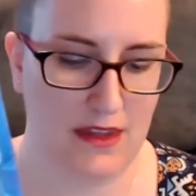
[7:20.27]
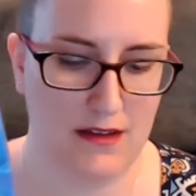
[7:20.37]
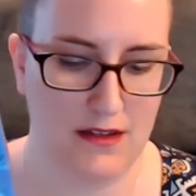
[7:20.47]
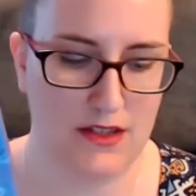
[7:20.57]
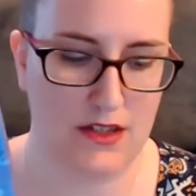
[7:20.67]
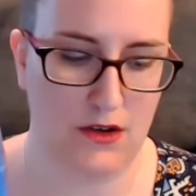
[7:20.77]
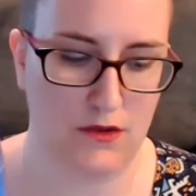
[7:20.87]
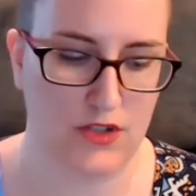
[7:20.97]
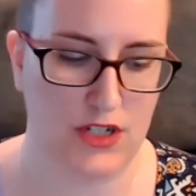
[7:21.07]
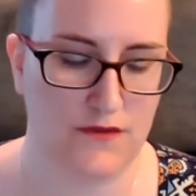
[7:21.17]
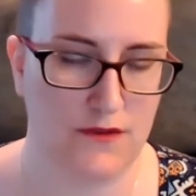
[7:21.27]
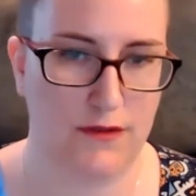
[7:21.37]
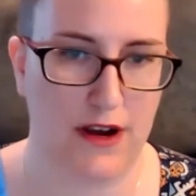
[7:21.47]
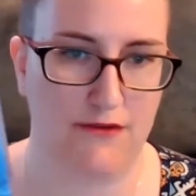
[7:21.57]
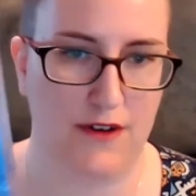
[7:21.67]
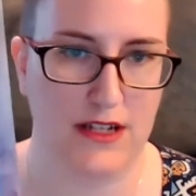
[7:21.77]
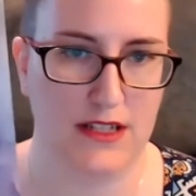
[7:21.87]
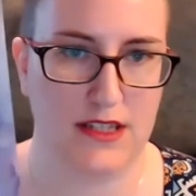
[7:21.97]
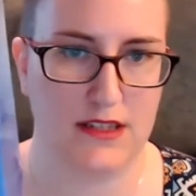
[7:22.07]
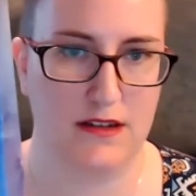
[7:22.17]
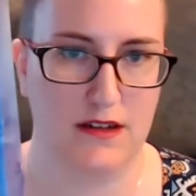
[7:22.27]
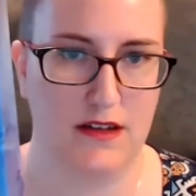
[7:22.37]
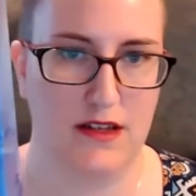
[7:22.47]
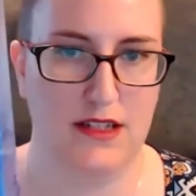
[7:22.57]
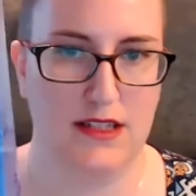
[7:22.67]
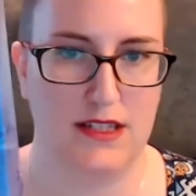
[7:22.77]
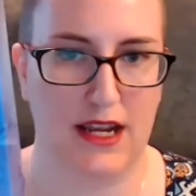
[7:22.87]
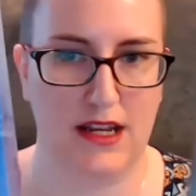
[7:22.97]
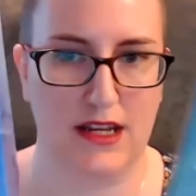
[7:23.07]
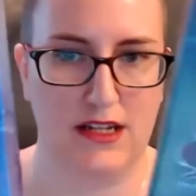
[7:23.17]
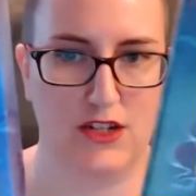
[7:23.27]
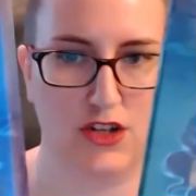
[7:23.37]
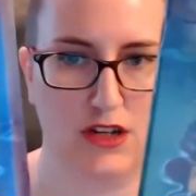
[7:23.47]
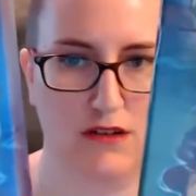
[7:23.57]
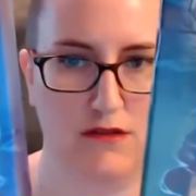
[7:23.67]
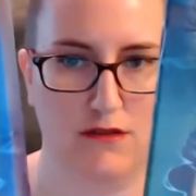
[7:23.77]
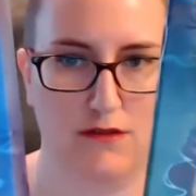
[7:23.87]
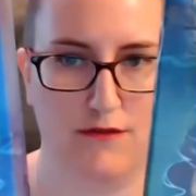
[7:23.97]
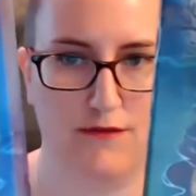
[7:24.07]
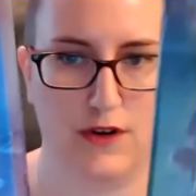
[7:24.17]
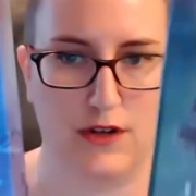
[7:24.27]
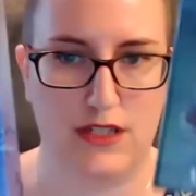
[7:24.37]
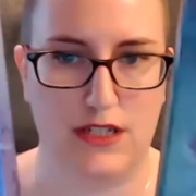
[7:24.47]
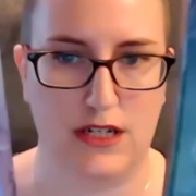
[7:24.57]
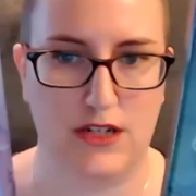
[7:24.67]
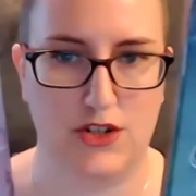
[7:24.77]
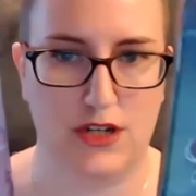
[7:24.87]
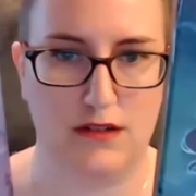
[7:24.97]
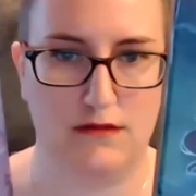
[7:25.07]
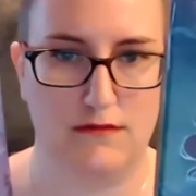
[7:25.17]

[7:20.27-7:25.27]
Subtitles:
So just for reference, 2nd edition, 1st edition.